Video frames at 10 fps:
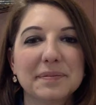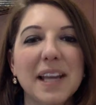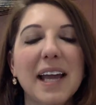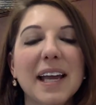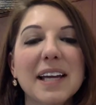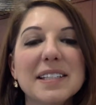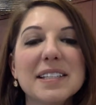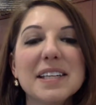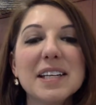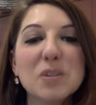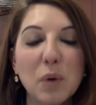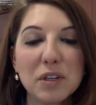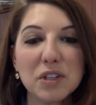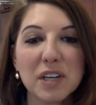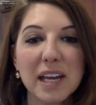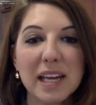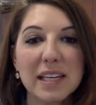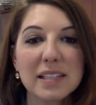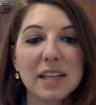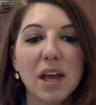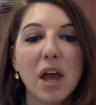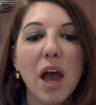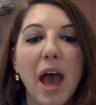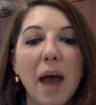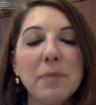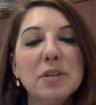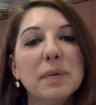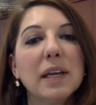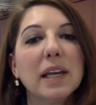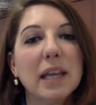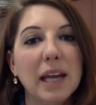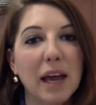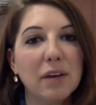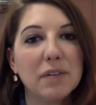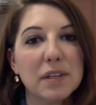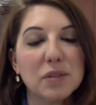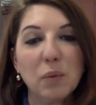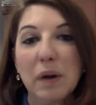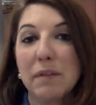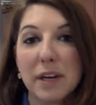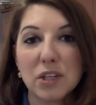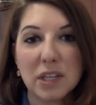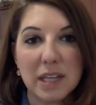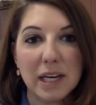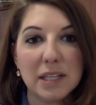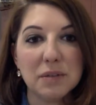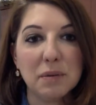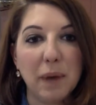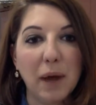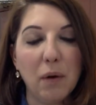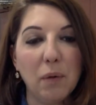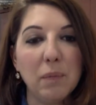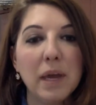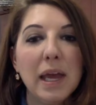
Hi guys, today's question is how much am I going to get out of this renovation that I do to my home?